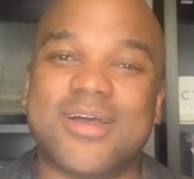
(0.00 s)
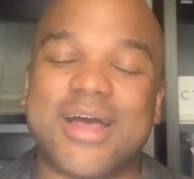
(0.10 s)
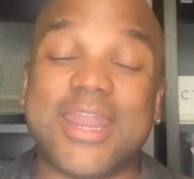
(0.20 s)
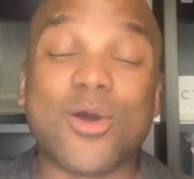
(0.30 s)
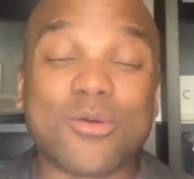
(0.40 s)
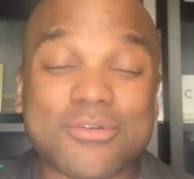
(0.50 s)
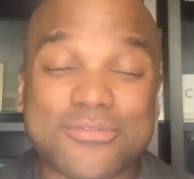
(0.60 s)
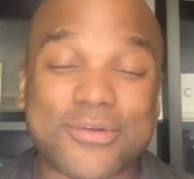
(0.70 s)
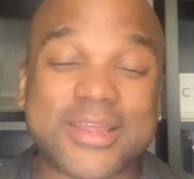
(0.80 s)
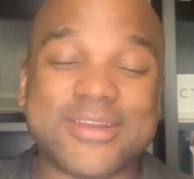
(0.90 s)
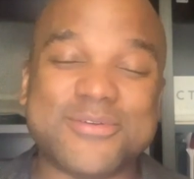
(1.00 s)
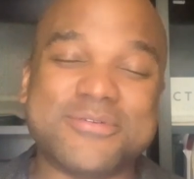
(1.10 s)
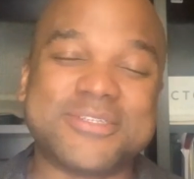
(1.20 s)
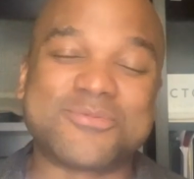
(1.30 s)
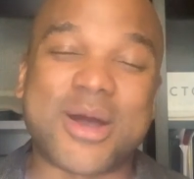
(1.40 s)
I know of a friend
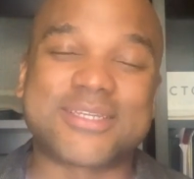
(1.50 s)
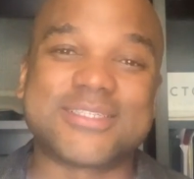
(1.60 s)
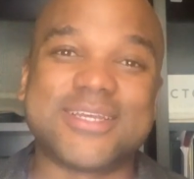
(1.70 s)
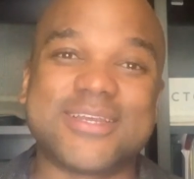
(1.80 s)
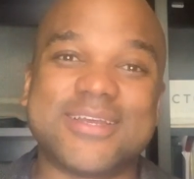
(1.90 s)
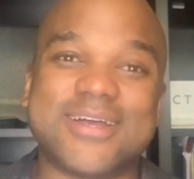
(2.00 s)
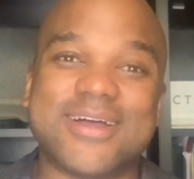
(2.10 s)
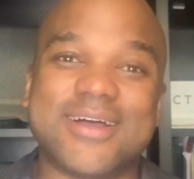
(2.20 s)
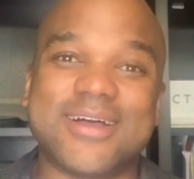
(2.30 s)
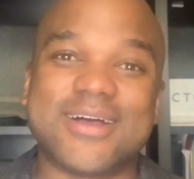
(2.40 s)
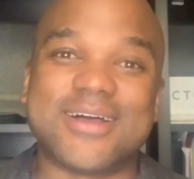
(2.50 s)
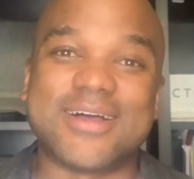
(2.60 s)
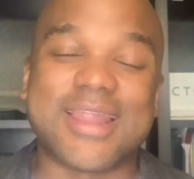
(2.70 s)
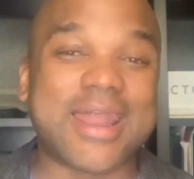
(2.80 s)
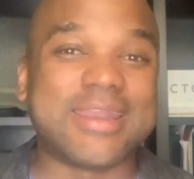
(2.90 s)
who is watching uh,
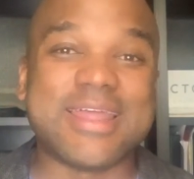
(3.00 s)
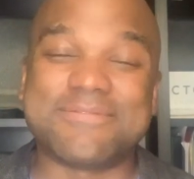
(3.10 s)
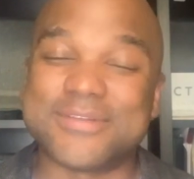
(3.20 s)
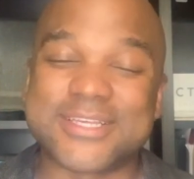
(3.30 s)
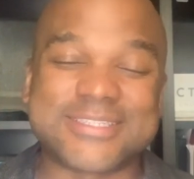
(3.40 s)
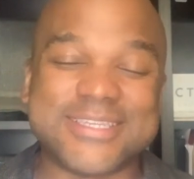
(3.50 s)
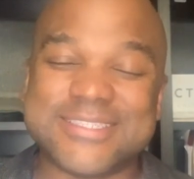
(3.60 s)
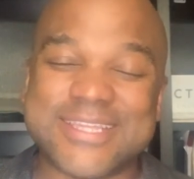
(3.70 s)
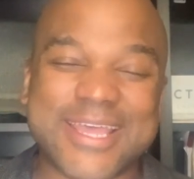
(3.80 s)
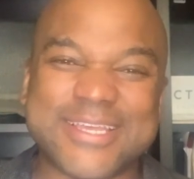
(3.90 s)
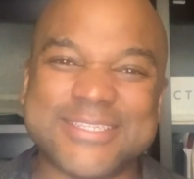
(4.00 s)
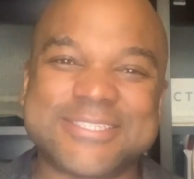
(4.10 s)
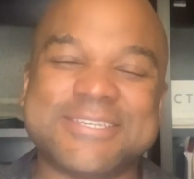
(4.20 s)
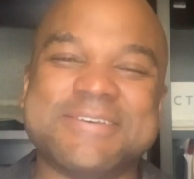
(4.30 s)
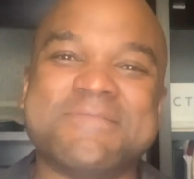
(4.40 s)
a lot of Netflix these
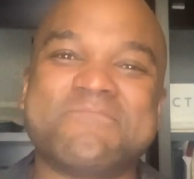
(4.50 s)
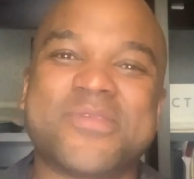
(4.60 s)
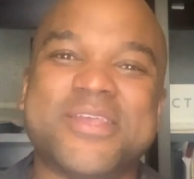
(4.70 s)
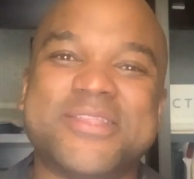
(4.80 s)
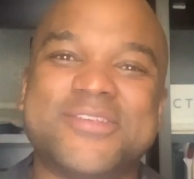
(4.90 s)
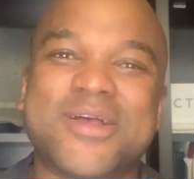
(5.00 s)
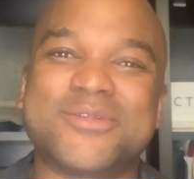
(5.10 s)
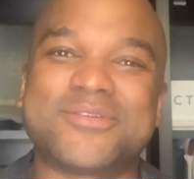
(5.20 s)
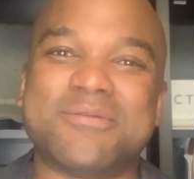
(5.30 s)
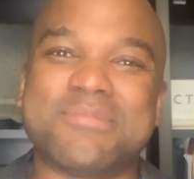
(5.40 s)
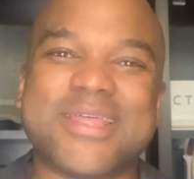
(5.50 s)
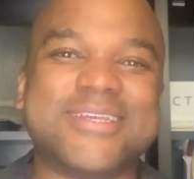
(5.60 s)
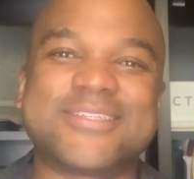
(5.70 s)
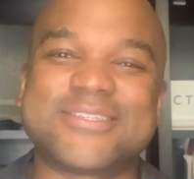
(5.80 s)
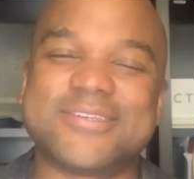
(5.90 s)
days and Shelter in
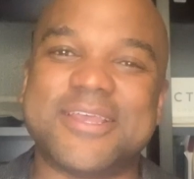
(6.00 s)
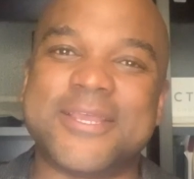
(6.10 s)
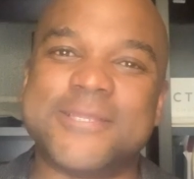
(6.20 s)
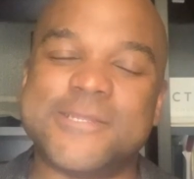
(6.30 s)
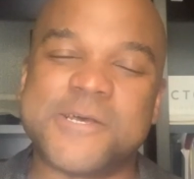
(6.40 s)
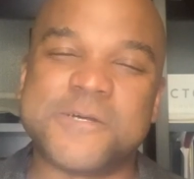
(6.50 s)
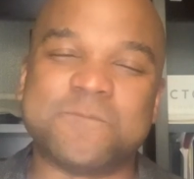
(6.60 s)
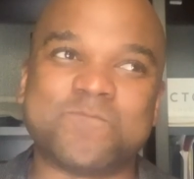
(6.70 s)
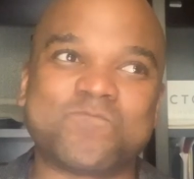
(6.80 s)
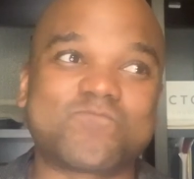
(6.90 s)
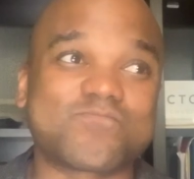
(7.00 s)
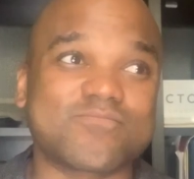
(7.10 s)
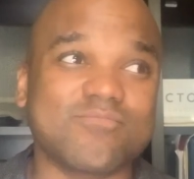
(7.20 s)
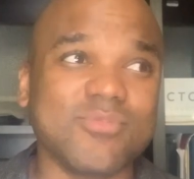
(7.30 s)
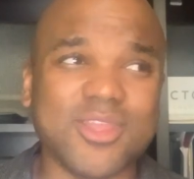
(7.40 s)
Place. And um,
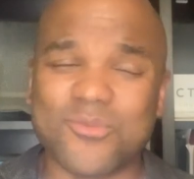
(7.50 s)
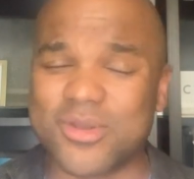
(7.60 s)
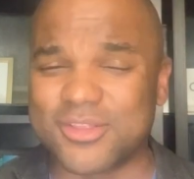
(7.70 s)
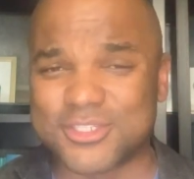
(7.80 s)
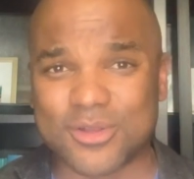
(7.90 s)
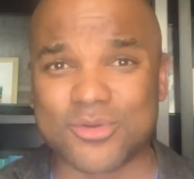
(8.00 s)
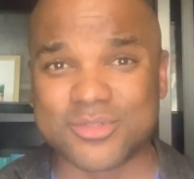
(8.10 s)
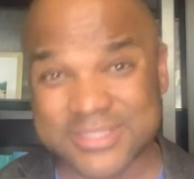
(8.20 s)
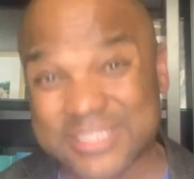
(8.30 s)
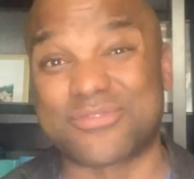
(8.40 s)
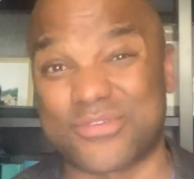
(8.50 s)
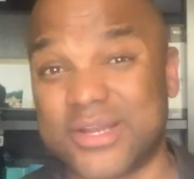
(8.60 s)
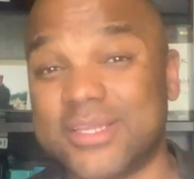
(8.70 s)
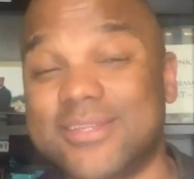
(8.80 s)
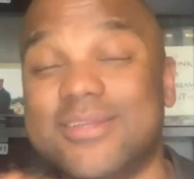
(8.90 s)
one of the shows this
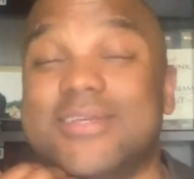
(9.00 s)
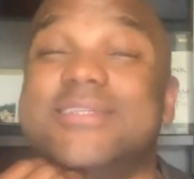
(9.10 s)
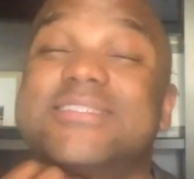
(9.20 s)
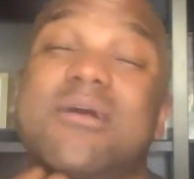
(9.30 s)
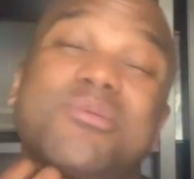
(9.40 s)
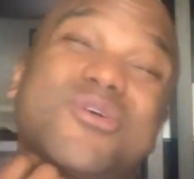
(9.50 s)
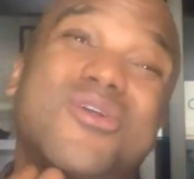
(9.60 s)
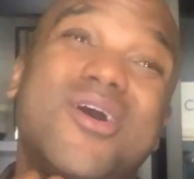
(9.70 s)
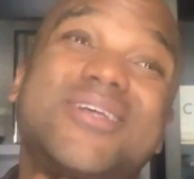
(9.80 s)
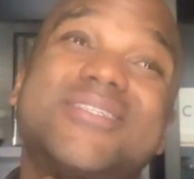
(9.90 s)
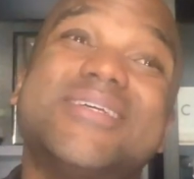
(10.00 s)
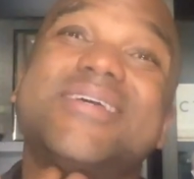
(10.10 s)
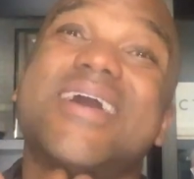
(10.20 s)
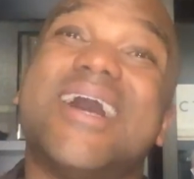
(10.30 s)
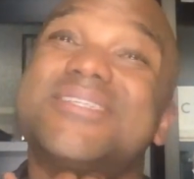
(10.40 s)
friend stumbled across
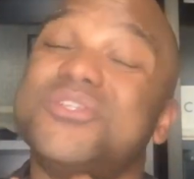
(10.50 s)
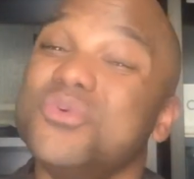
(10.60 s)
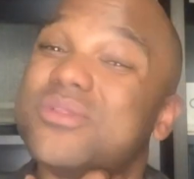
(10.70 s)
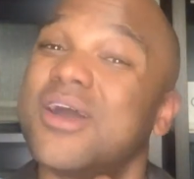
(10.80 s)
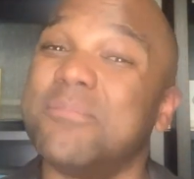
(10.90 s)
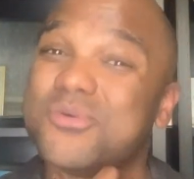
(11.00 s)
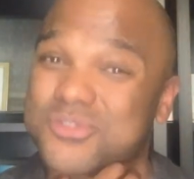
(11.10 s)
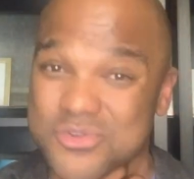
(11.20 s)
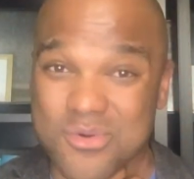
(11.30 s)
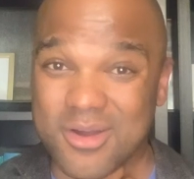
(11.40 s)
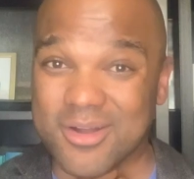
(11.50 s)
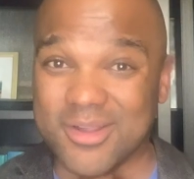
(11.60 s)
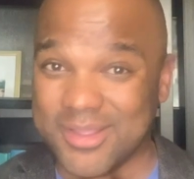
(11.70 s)
has to do with couples who are